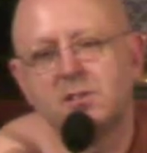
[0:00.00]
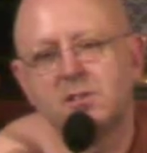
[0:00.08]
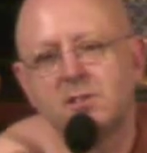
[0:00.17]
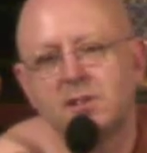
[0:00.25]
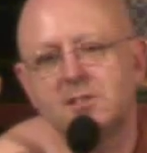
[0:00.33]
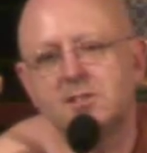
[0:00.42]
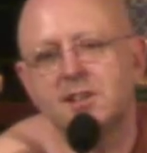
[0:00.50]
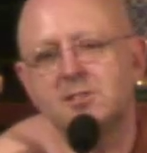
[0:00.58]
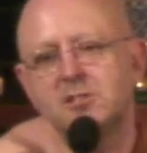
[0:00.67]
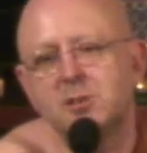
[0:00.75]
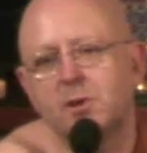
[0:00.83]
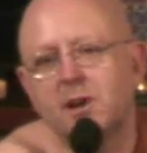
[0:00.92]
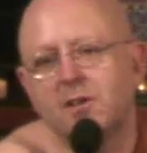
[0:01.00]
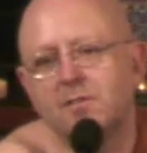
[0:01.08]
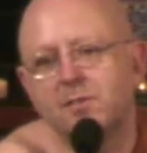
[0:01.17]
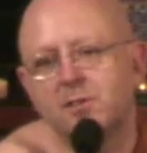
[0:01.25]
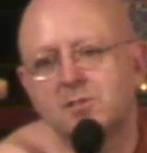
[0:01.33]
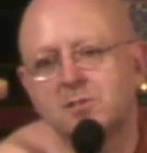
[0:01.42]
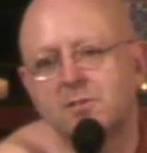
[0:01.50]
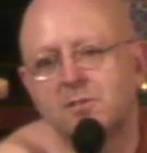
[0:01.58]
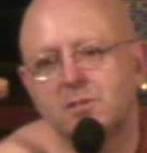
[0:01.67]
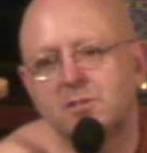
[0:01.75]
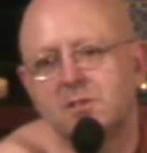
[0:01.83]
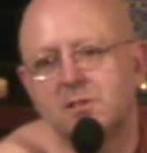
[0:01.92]
They test you out first of
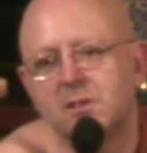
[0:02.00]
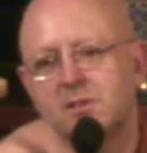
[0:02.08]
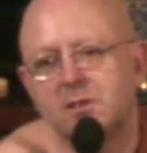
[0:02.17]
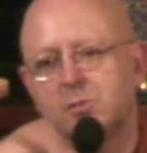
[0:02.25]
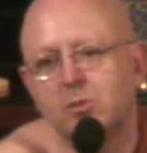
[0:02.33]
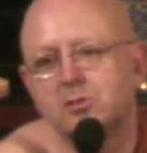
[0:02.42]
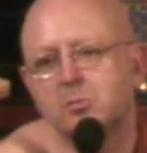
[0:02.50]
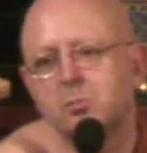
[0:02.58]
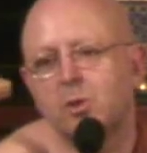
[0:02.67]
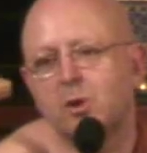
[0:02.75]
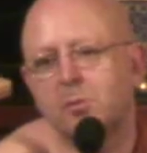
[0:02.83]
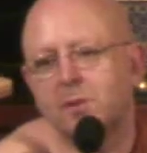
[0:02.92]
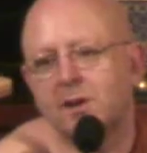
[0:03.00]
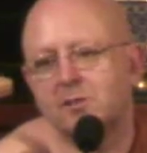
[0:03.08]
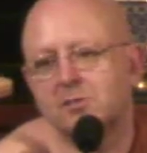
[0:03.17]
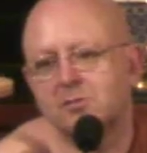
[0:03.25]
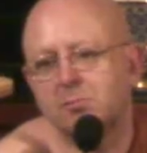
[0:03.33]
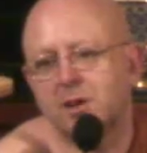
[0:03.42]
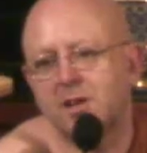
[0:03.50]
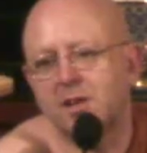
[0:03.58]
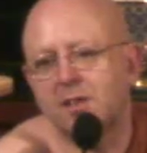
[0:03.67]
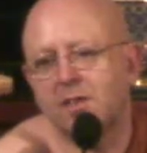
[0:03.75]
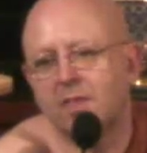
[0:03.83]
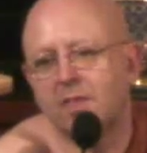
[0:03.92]
all with small amounts of money
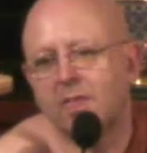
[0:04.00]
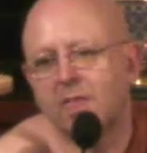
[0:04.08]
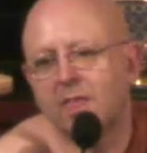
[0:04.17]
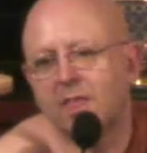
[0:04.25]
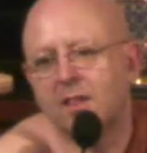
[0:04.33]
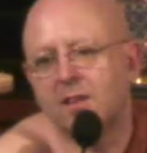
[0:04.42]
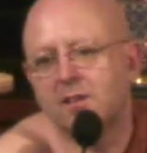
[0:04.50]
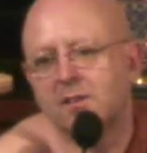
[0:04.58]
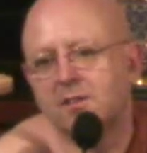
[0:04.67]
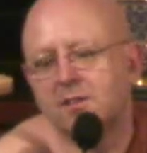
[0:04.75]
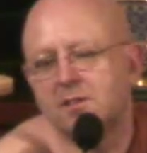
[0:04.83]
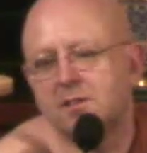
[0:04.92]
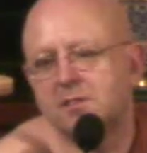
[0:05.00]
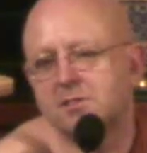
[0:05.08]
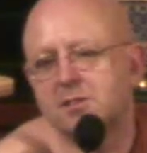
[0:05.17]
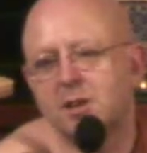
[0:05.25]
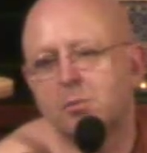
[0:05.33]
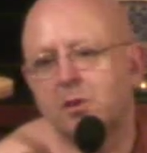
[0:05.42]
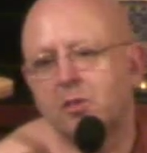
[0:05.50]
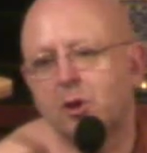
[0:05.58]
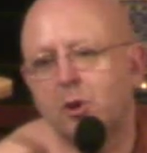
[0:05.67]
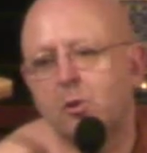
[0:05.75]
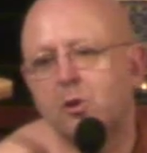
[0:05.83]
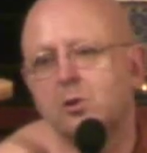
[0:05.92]
and see whether you
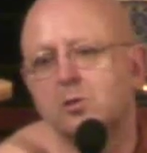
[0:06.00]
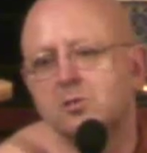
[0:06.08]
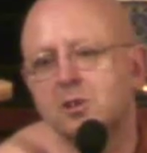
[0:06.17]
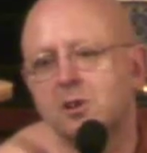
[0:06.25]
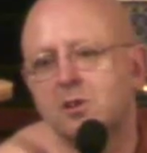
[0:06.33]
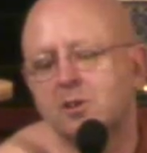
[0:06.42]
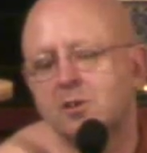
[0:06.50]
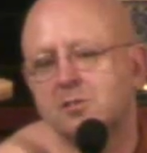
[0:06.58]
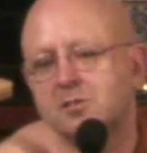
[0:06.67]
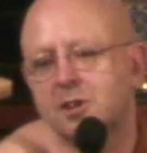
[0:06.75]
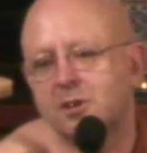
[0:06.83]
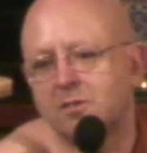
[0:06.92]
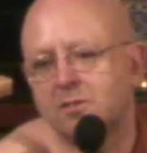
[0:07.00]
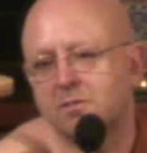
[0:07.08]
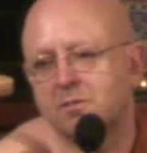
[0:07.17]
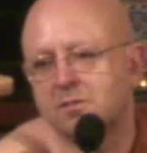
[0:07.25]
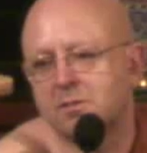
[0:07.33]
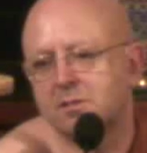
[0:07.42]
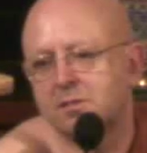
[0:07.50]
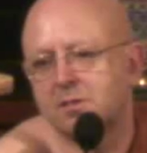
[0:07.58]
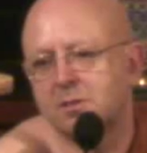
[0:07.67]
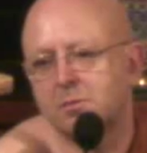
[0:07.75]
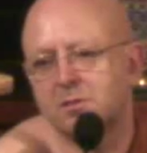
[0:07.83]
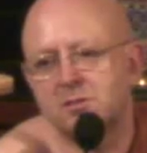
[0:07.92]
use it on yourself,
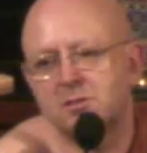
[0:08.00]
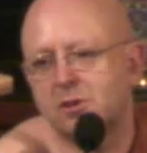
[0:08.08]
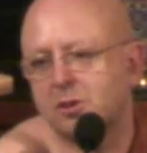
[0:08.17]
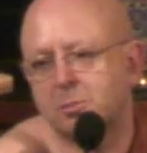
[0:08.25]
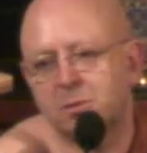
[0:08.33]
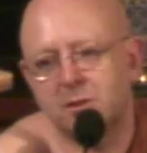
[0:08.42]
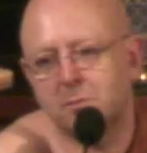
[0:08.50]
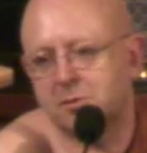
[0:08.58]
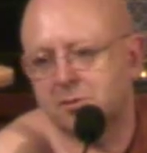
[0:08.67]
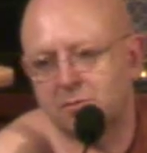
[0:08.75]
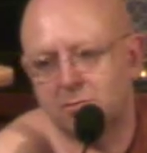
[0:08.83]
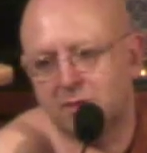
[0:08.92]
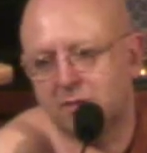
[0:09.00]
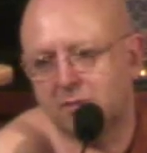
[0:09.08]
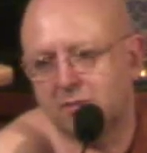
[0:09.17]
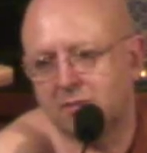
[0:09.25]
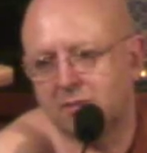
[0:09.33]
which is not the purpose of wealth,